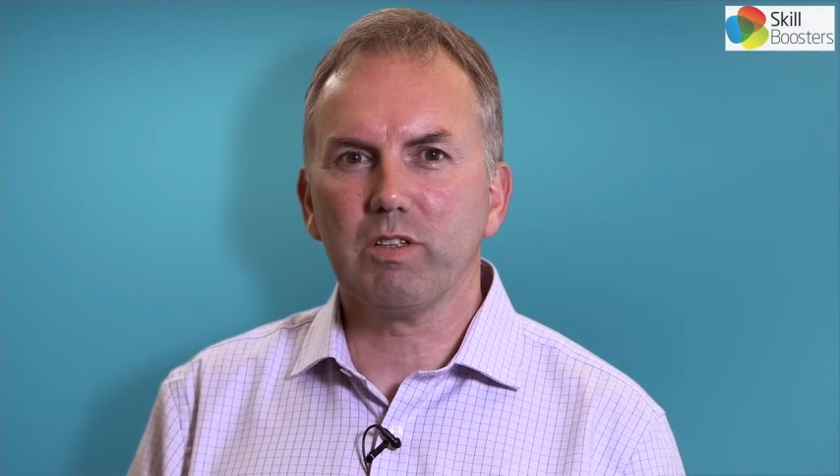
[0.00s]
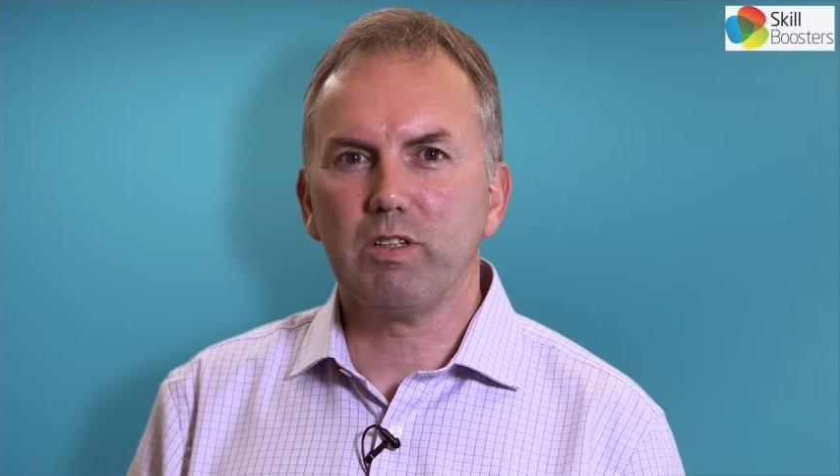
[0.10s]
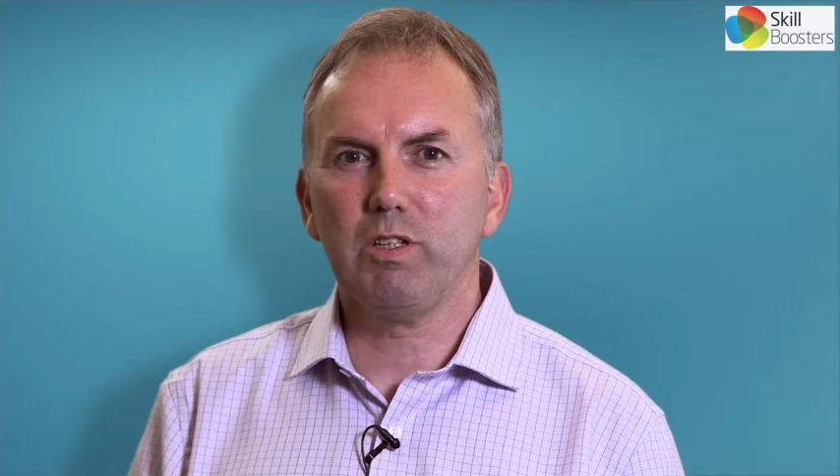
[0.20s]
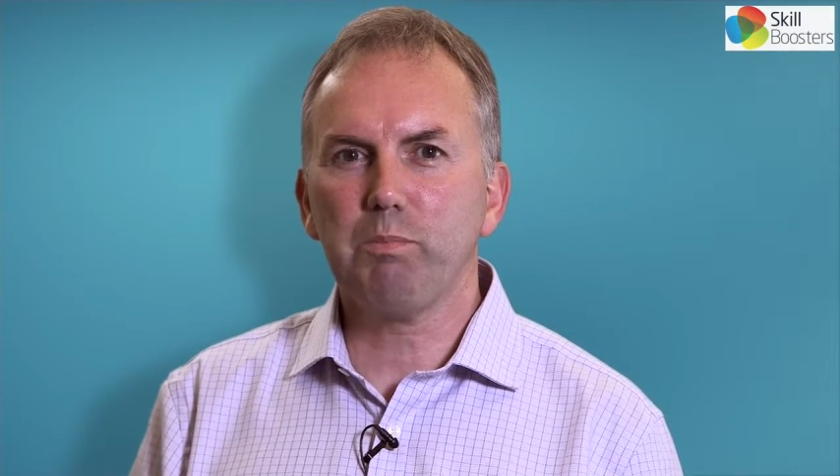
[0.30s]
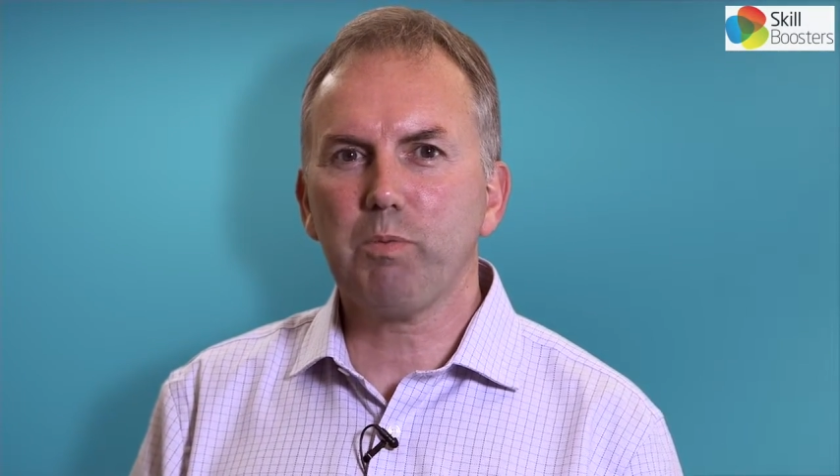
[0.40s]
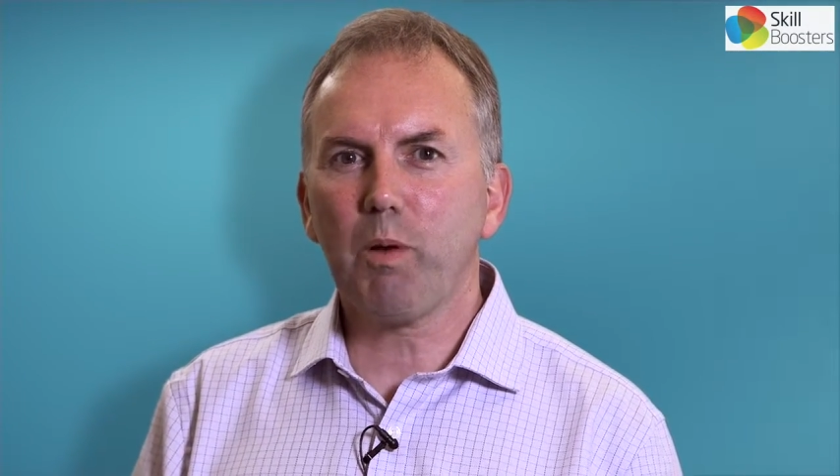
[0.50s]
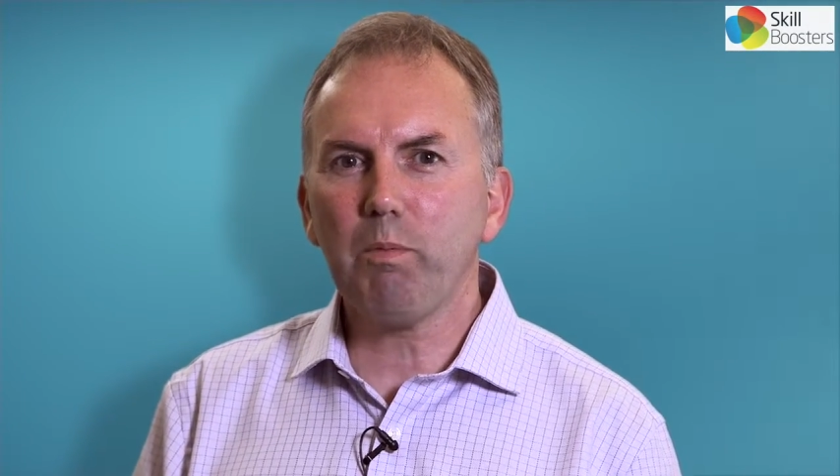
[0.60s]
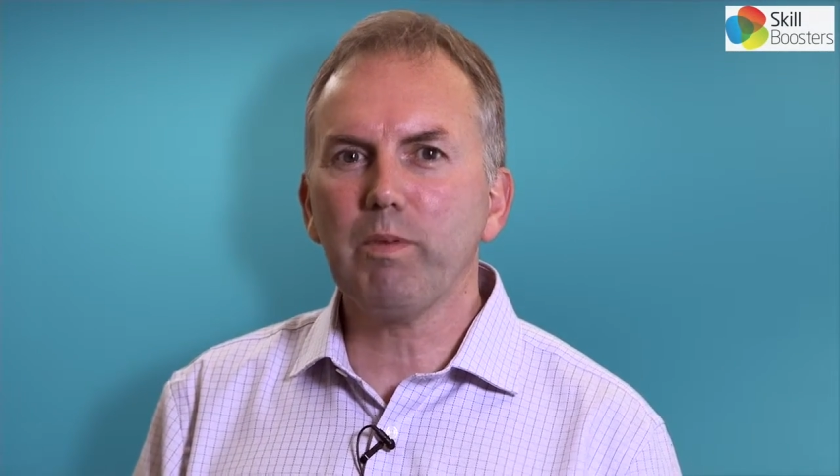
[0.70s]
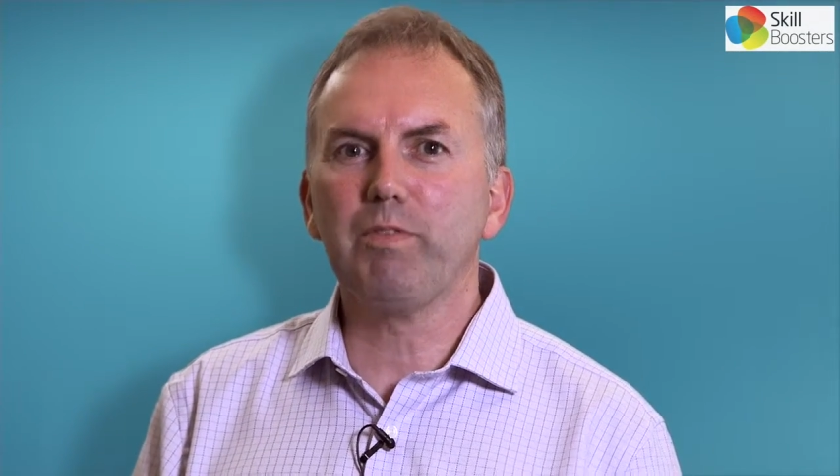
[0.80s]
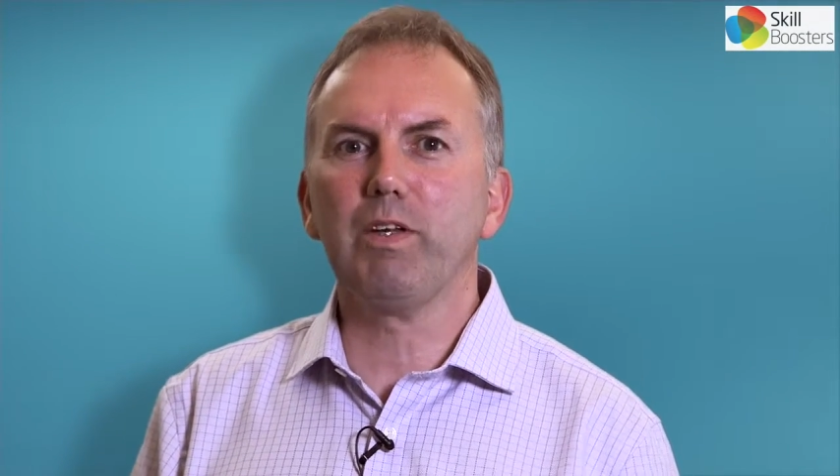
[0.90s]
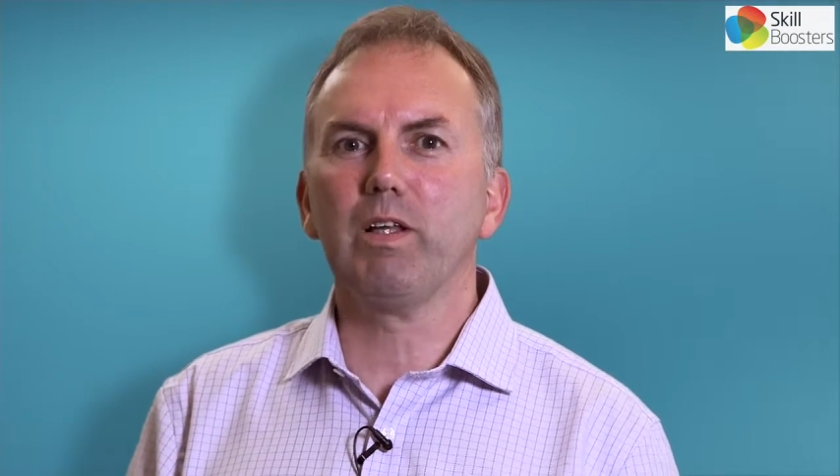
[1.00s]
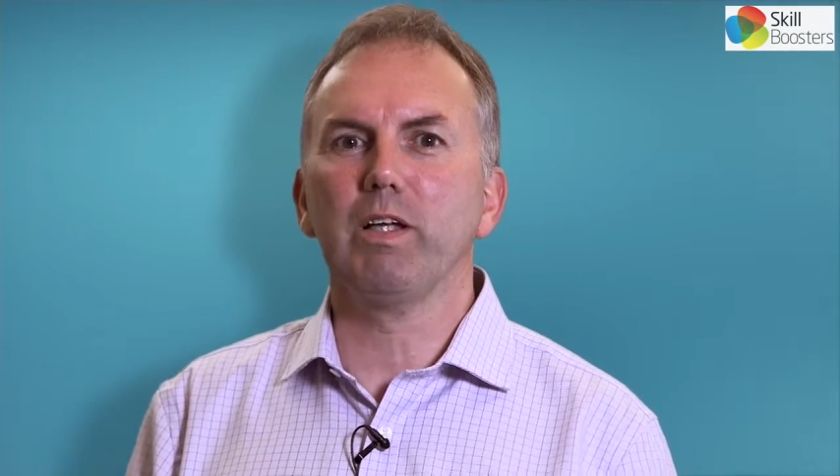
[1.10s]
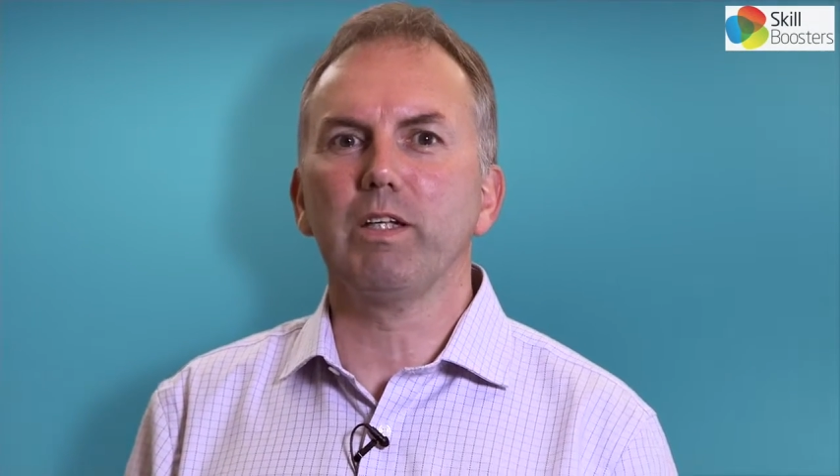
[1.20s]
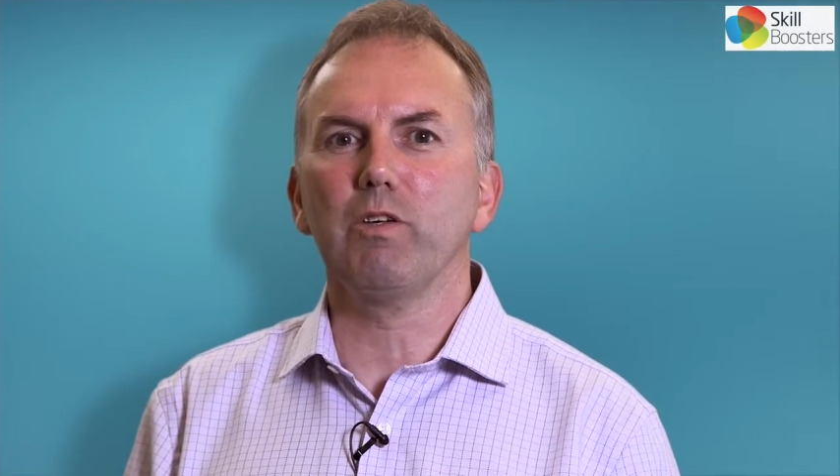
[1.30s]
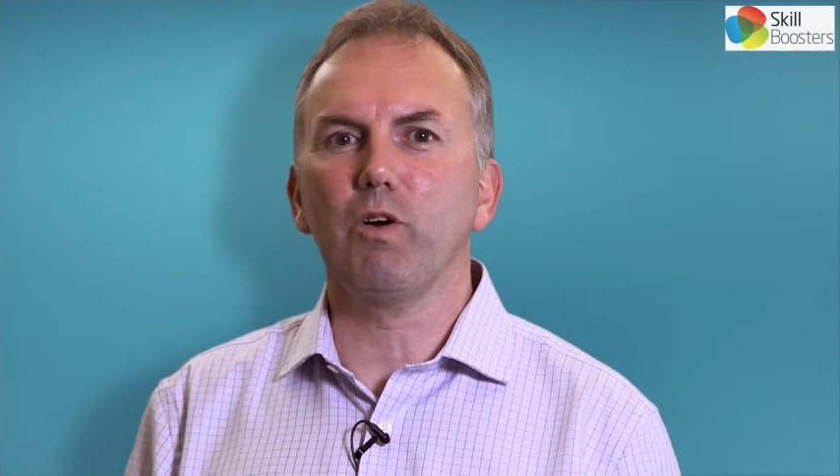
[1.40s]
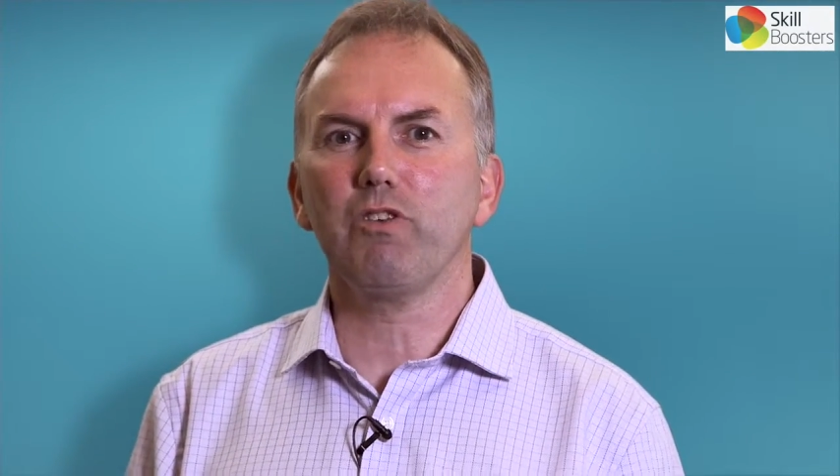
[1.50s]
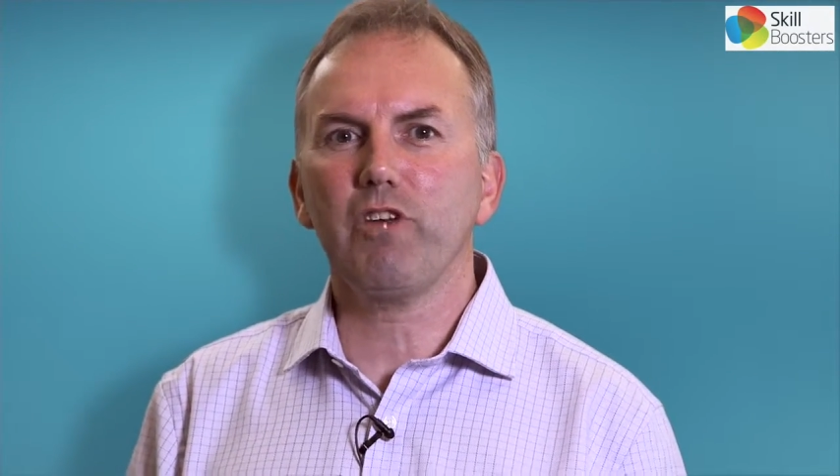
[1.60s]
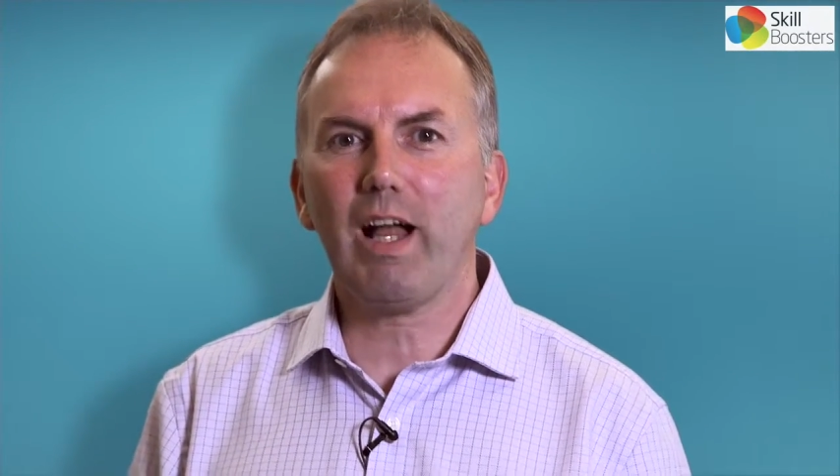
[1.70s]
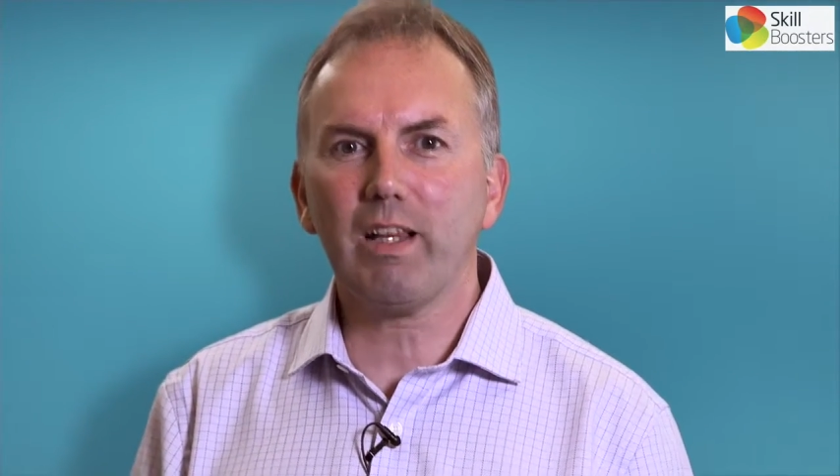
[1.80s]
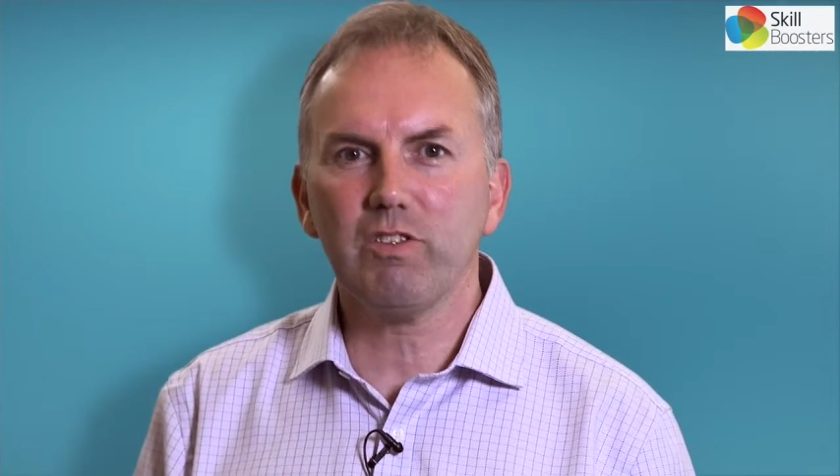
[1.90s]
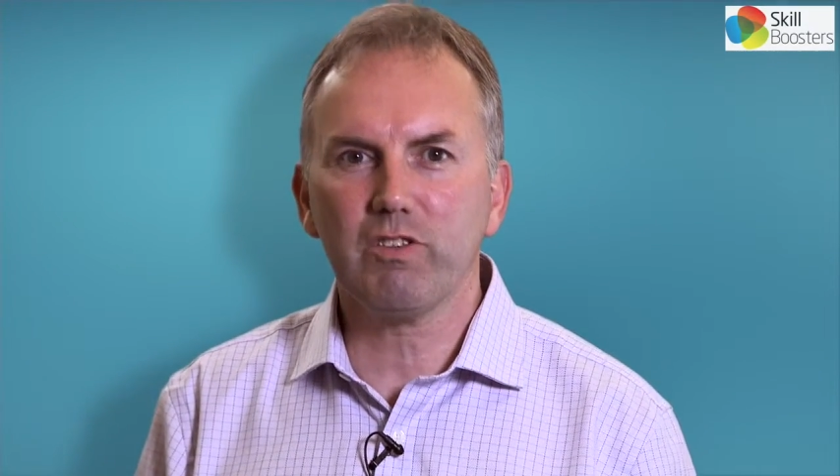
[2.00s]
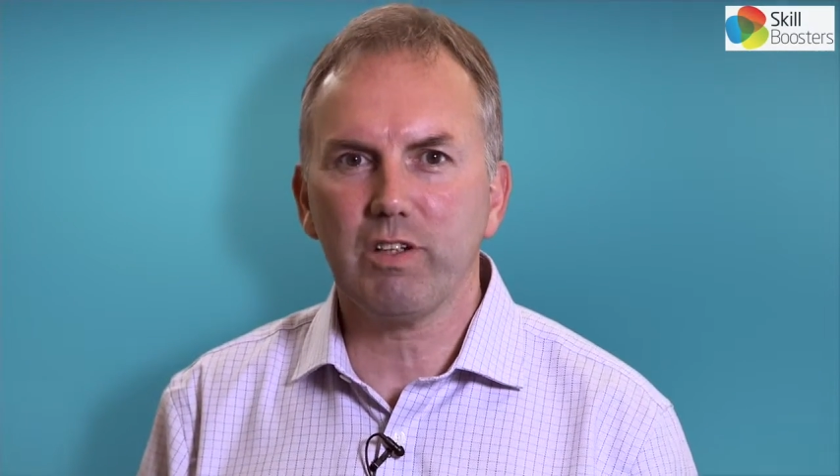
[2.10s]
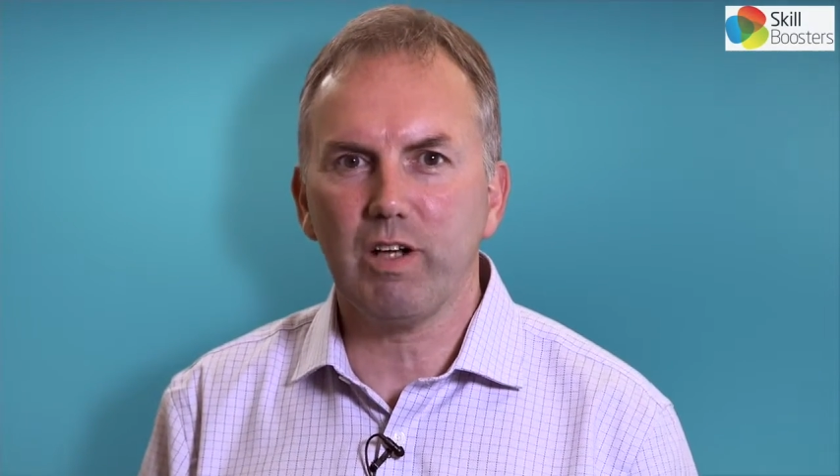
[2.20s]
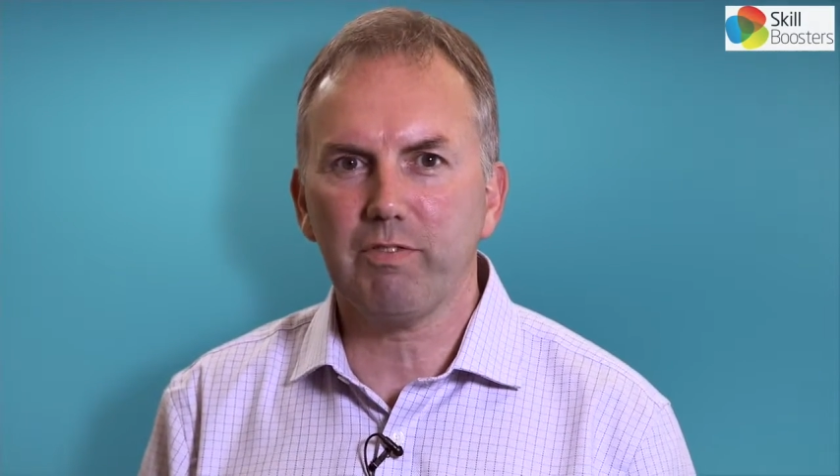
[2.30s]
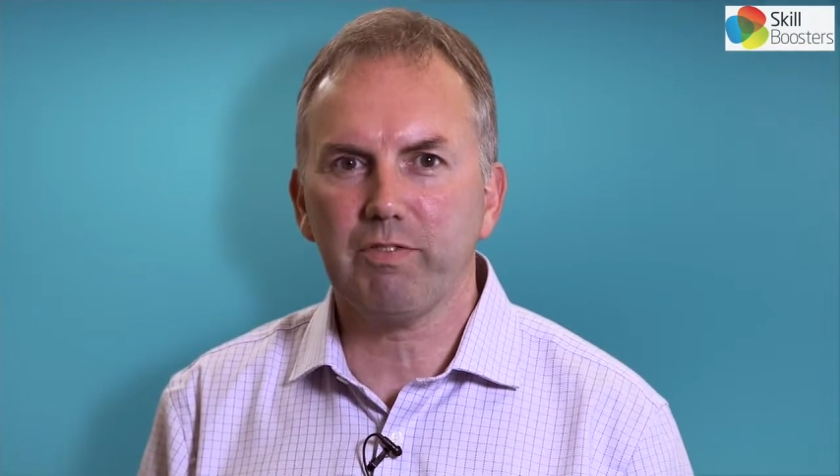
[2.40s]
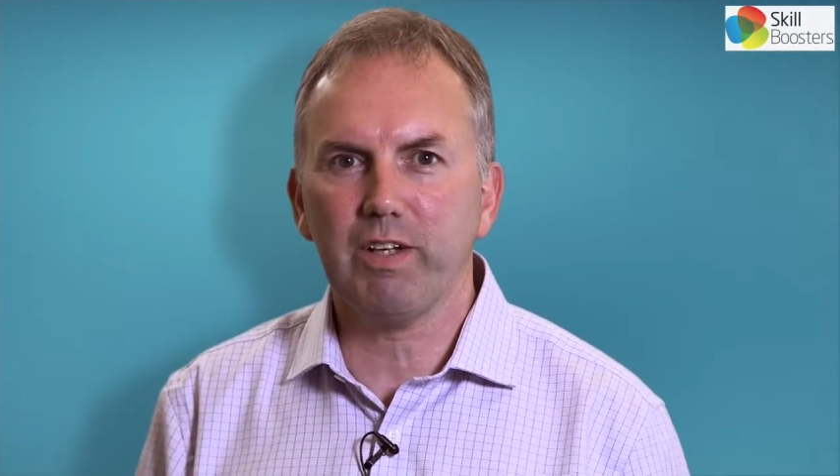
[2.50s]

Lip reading: You probably feel like you're not challenged enough,